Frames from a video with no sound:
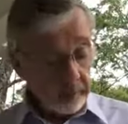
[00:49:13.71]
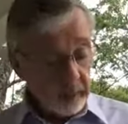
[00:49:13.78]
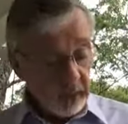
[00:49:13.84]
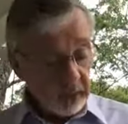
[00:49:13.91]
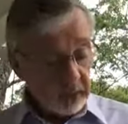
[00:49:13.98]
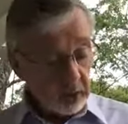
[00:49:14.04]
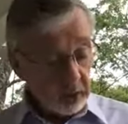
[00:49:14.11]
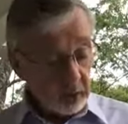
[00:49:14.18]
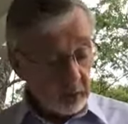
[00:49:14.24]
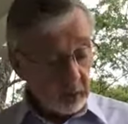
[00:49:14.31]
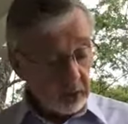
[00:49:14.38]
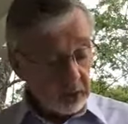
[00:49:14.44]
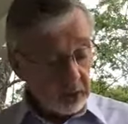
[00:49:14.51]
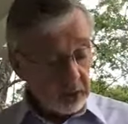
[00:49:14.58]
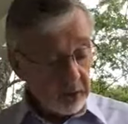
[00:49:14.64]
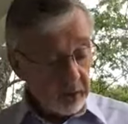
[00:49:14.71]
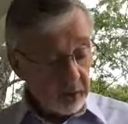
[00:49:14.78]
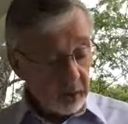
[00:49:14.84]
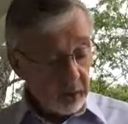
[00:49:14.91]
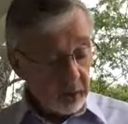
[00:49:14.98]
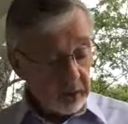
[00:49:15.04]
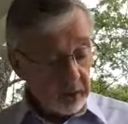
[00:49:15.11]
That's the Lord's
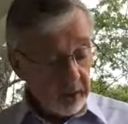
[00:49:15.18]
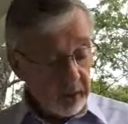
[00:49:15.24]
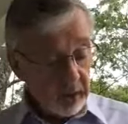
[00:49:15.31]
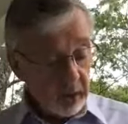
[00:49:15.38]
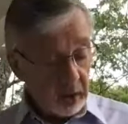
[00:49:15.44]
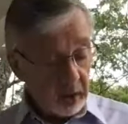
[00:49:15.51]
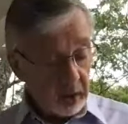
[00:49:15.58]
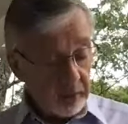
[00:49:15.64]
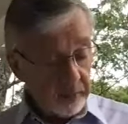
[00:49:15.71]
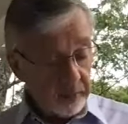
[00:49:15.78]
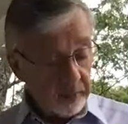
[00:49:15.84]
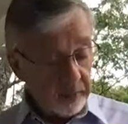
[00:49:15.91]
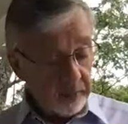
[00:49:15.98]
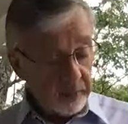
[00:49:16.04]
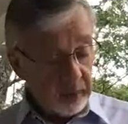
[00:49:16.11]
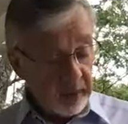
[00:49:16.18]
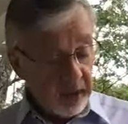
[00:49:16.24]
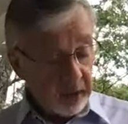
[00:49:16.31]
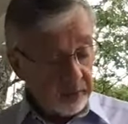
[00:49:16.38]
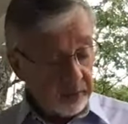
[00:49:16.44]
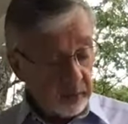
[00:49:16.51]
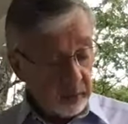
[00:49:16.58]
church. And I heard a
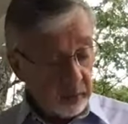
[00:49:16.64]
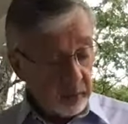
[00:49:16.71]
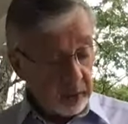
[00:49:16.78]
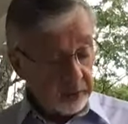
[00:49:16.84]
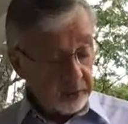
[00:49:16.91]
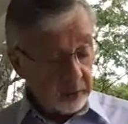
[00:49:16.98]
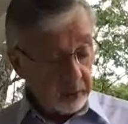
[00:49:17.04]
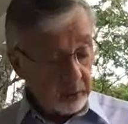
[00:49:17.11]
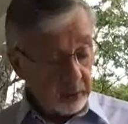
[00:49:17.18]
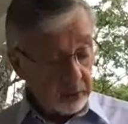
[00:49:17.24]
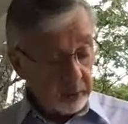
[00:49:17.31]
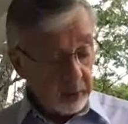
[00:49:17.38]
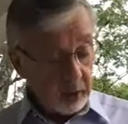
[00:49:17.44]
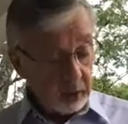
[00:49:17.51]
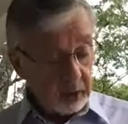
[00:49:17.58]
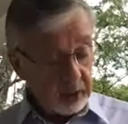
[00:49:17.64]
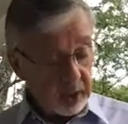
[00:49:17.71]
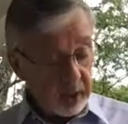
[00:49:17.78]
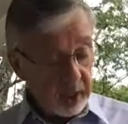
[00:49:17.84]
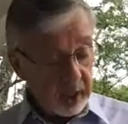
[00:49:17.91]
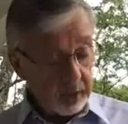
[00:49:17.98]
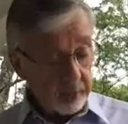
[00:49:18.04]
loud voice from the throne
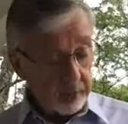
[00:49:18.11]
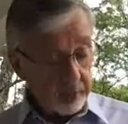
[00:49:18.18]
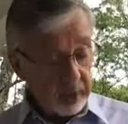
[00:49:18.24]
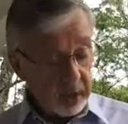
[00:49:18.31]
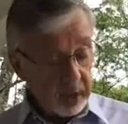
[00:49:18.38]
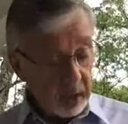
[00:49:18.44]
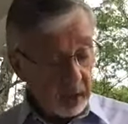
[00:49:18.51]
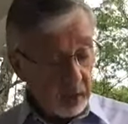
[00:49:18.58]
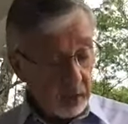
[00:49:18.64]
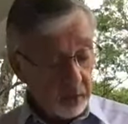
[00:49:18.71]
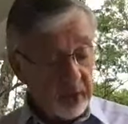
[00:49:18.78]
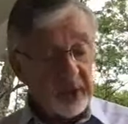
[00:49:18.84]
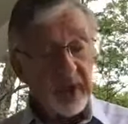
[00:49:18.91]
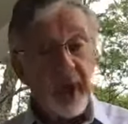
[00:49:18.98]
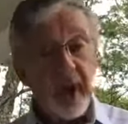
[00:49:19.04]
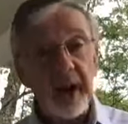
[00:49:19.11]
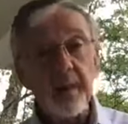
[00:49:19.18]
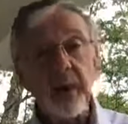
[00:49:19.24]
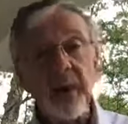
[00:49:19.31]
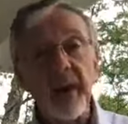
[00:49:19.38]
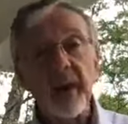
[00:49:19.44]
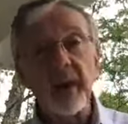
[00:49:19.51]
saying, Behold, the
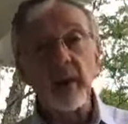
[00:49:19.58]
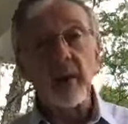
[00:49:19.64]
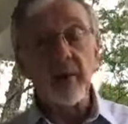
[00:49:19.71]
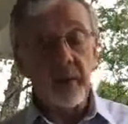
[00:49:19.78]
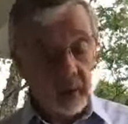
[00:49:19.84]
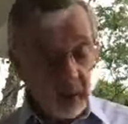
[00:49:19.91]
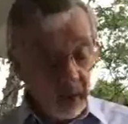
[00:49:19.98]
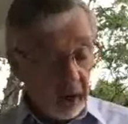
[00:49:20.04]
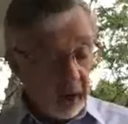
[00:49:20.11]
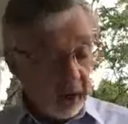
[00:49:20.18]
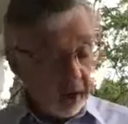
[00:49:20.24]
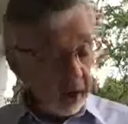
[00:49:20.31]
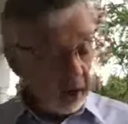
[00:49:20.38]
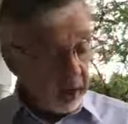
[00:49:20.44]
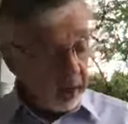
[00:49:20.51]
tabernacle of God